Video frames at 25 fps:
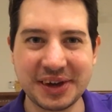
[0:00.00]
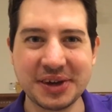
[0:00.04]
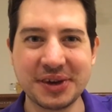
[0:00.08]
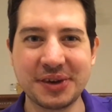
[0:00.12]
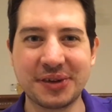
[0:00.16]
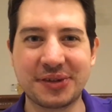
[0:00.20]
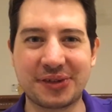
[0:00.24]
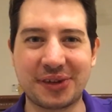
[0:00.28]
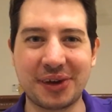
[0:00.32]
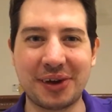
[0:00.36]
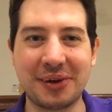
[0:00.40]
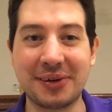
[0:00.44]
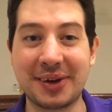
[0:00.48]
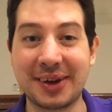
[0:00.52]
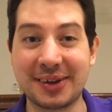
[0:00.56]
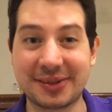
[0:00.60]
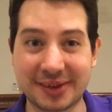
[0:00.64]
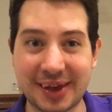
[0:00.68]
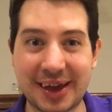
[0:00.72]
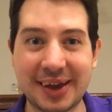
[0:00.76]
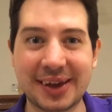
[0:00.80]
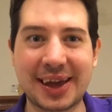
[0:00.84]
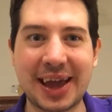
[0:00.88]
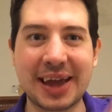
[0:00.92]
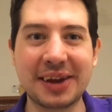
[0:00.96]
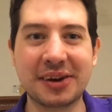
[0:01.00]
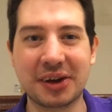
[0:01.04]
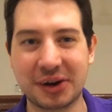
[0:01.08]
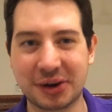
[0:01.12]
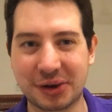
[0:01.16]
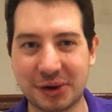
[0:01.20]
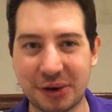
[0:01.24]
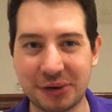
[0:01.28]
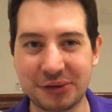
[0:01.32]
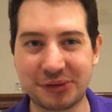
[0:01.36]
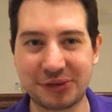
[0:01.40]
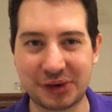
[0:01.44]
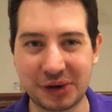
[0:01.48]
So it's again going to
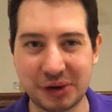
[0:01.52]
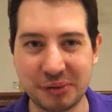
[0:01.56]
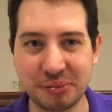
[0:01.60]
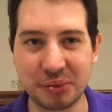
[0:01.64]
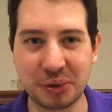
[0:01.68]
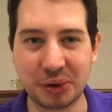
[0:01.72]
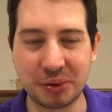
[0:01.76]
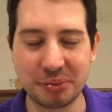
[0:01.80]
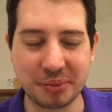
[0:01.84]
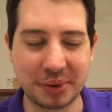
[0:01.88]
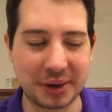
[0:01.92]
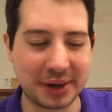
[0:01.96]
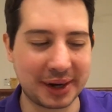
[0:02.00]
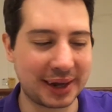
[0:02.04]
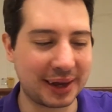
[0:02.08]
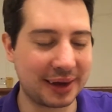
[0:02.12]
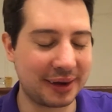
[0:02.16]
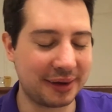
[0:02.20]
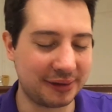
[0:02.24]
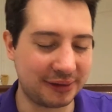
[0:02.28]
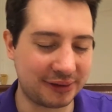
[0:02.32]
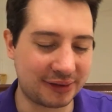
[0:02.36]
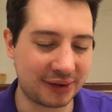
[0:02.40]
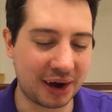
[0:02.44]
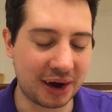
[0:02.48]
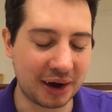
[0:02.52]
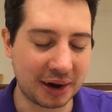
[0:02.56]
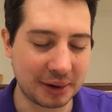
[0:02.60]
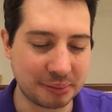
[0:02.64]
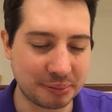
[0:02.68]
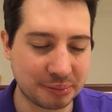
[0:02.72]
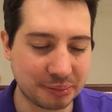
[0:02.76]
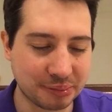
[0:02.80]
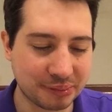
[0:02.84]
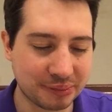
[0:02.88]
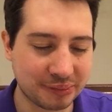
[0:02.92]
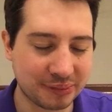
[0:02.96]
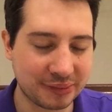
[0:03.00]
cost you more money and time.
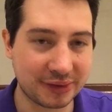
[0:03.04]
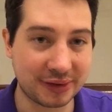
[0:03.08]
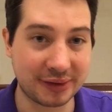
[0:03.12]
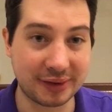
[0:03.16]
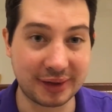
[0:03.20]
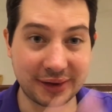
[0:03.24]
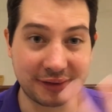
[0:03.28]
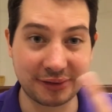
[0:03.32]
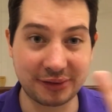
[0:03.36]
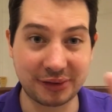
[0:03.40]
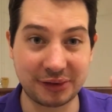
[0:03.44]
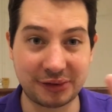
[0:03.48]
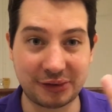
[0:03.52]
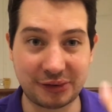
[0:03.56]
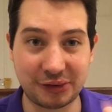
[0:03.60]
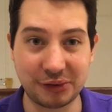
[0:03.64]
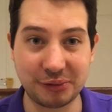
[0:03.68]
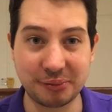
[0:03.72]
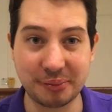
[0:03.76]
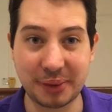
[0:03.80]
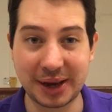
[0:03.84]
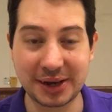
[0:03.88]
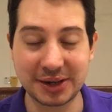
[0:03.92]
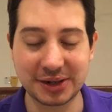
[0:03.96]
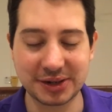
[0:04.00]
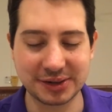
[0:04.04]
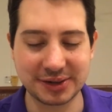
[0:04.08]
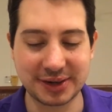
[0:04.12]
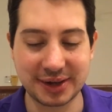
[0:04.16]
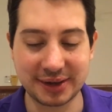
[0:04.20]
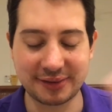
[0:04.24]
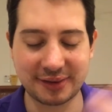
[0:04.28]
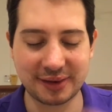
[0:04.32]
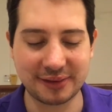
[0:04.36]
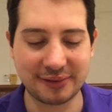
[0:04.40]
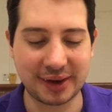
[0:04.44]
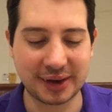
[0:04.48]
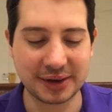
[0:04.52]
So those are the two major
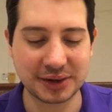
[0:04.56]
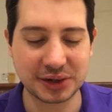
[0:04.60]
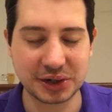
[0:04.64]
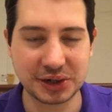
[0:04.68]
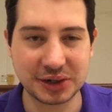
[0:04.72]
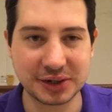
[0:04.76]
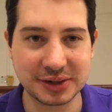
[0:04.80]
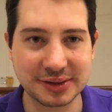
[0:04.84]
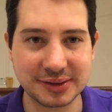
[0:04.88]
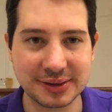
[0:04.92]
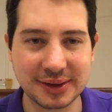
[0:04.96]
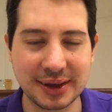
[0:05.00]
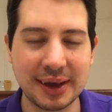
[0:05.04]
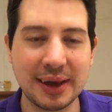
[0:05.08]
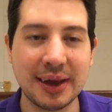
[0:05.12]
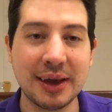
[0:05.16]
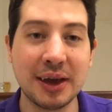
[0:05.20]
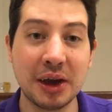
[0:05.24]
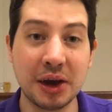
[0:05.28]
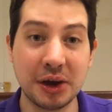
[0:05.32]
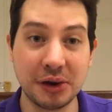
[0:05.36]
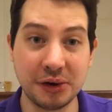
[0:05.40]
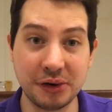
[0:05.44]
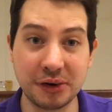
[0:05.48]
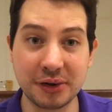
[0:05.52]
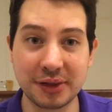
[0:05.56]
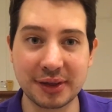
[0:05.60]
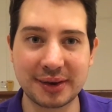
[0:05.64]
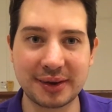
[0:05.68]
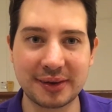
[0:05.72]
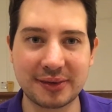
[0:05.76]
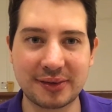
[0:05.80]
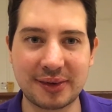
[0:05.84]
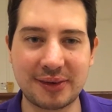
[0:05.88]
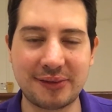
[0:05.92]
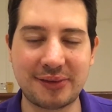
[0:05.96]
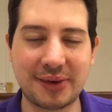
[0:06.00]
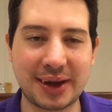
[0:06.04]
disadvantages. Another
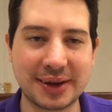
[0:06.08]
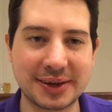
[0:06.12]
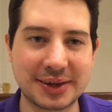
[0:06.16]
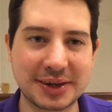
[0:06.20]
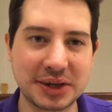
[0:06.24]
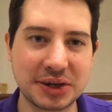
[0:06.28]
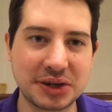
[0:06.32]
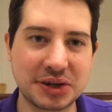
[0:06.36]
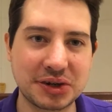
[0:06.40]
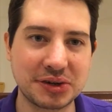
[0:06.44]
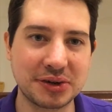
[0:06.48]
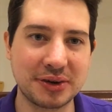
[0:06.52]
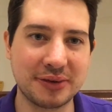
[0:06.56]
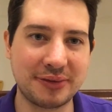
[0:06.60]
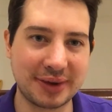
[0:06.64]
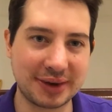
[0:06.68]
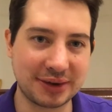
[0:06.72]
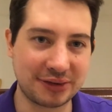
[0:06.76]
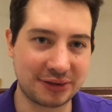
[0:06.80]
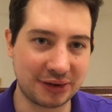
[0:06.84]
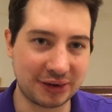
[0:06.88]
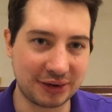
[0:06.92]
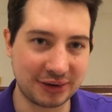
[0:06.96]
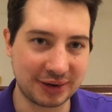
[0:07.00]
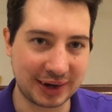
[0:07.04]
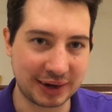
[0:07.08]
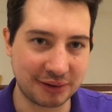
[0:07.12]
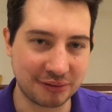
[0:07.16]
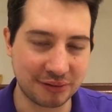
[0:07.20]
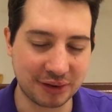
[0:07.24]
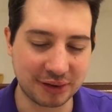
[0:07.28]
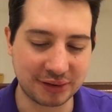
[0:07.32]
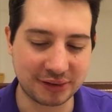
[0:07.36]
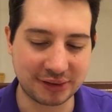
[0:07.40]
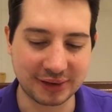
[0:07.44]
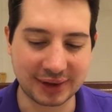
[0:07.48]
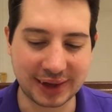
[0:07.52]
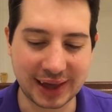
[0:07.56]
disadvantage of internally
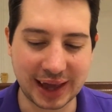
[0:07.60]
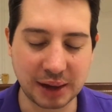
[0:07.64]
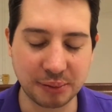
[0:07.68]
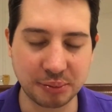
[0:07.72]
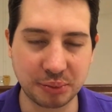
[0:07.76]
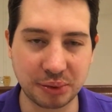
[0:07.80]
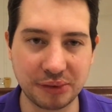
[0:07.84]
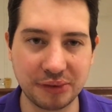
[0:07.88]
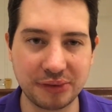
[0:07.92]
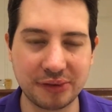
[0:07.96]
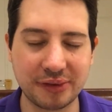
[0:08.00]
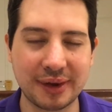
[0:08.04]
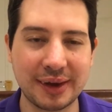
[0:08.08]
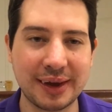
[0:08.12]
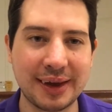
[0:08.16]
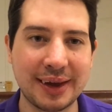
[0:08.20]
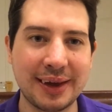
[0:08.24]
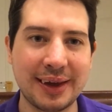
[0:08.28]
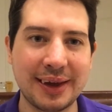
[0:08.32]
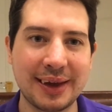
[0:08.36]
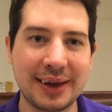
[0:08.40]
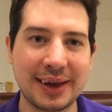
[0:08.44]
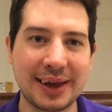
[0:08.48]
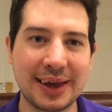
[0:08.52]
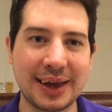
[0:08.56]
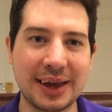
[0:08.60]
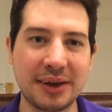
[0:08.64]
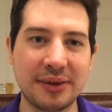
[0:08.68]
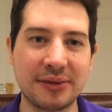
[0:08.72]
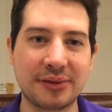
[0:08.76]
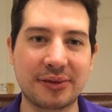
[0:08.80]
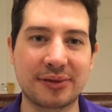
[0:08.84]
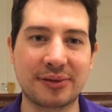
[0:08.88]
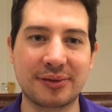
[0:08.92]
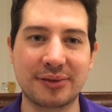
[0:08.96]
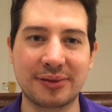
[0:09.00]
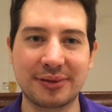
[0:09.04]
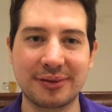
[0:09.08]
routed cables
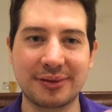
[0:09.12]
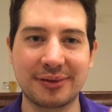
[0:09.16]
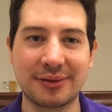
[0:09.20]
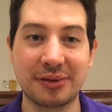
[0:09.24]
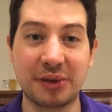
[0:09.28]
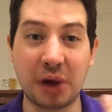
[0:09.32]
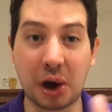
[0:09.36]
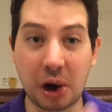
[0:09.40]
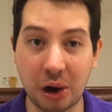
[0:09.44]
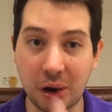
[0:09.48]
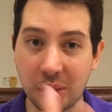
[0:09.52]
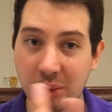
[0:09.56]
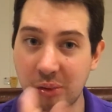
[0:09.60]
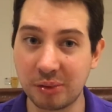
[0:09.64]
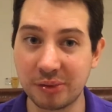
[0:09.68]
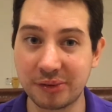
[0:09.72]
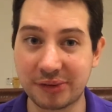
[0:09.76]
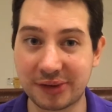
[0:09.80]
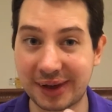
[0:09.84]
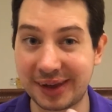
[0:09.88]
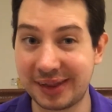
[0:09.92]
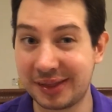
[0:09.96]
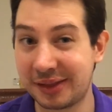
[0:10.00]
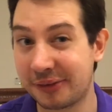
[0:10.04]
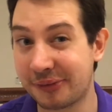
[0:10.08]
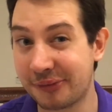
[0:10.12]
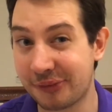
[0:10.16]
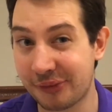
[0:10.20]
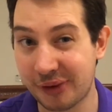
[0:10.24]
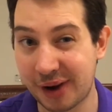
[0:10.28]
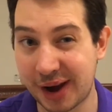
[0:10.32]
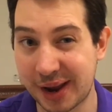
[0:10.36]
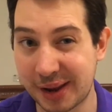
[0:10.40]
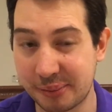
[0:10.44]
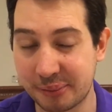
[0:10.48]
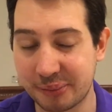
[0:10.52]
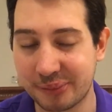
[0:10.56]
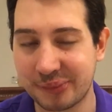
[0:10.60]
is the holes in the
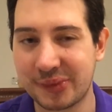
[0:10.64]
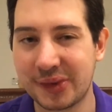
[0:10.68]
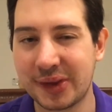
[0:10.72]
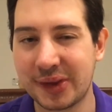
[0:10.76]
frame.